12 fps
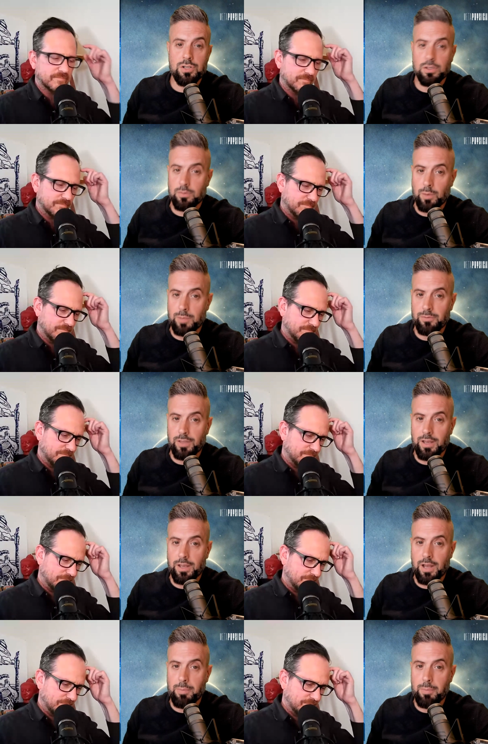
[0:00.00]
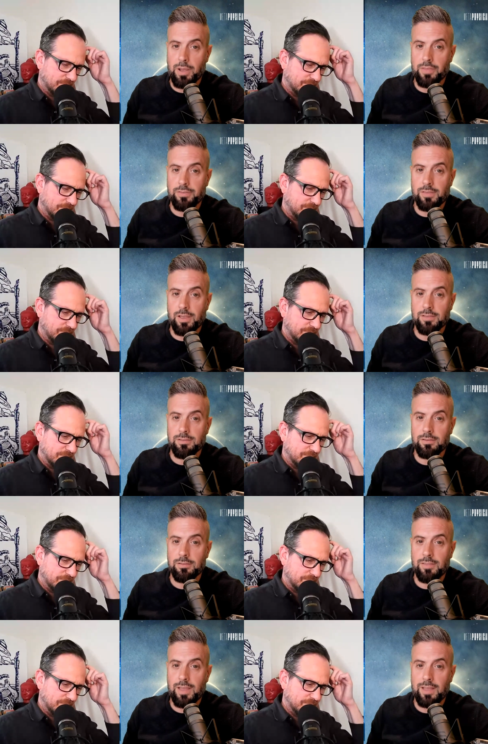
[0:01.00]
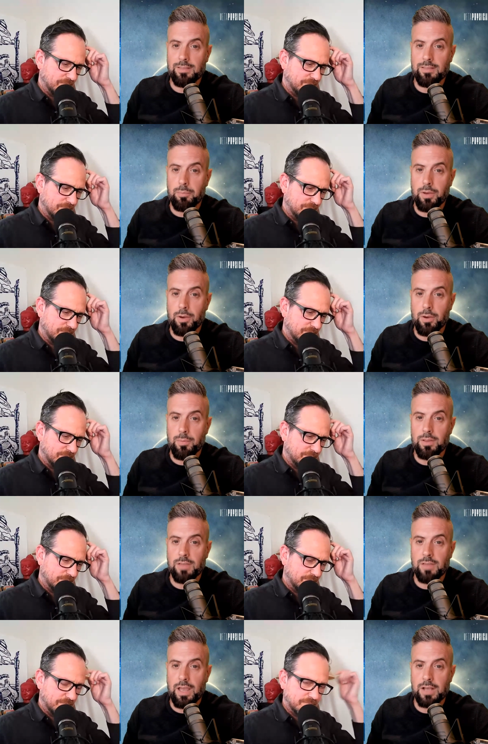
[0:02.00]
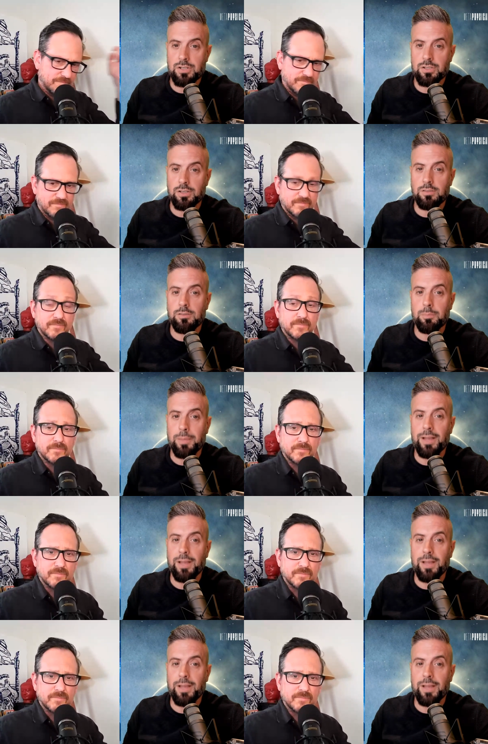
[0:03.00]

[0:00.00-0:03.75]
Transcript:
Speaker 1: website hypothesizes that the pyramids actually spell